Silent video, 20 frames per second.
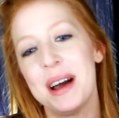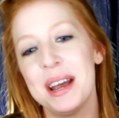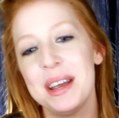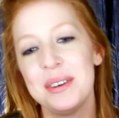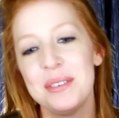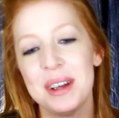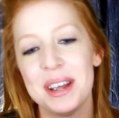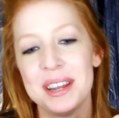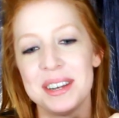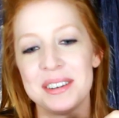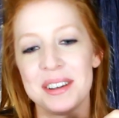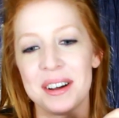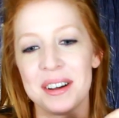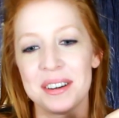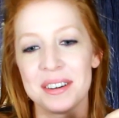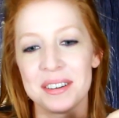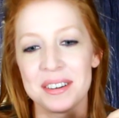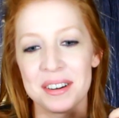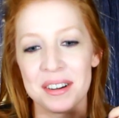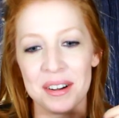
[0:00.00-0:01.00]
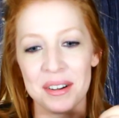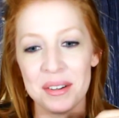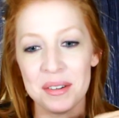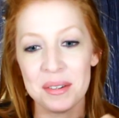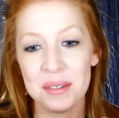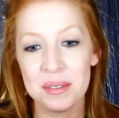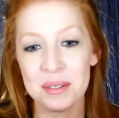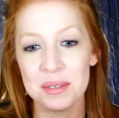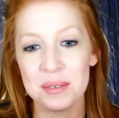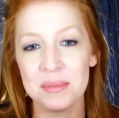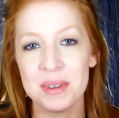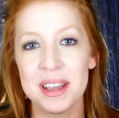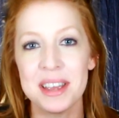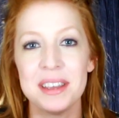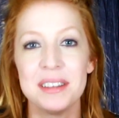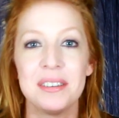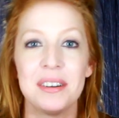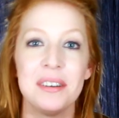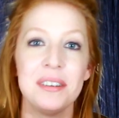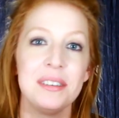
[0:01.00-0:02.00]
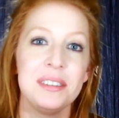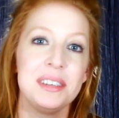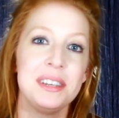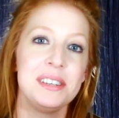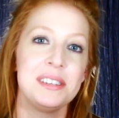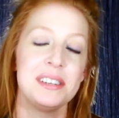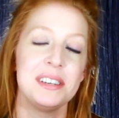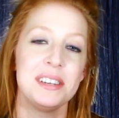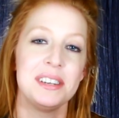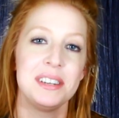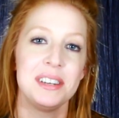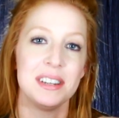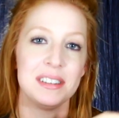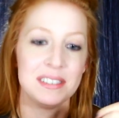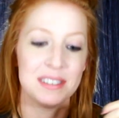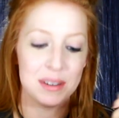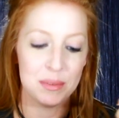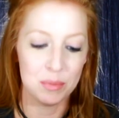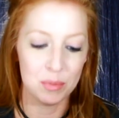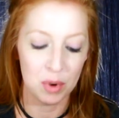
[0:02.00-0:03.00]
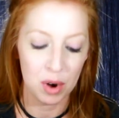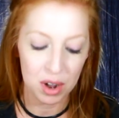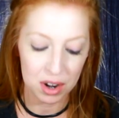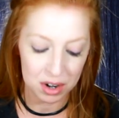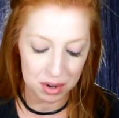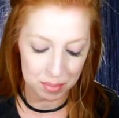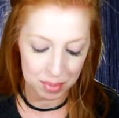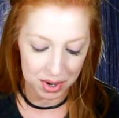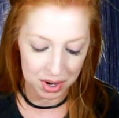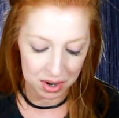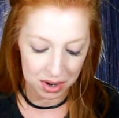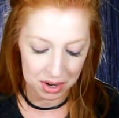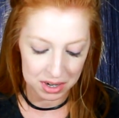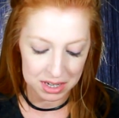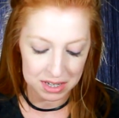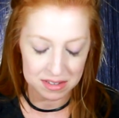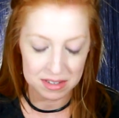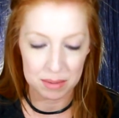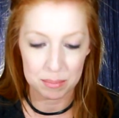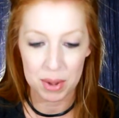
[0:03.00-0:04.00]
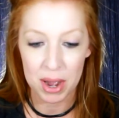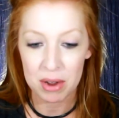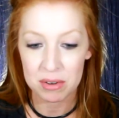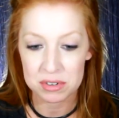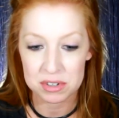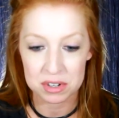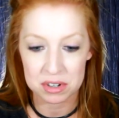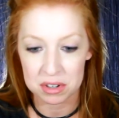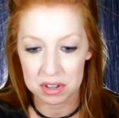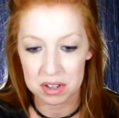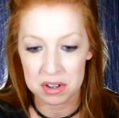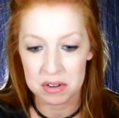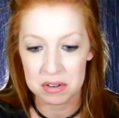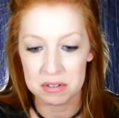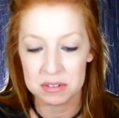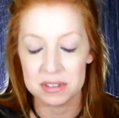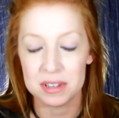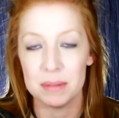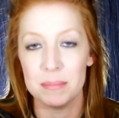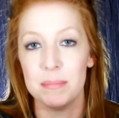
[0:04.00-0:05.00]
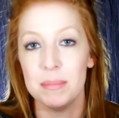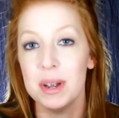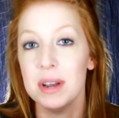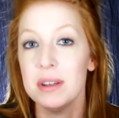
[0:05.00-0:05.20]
My granddaughter all the way in Arlington at some water park. It's about to close.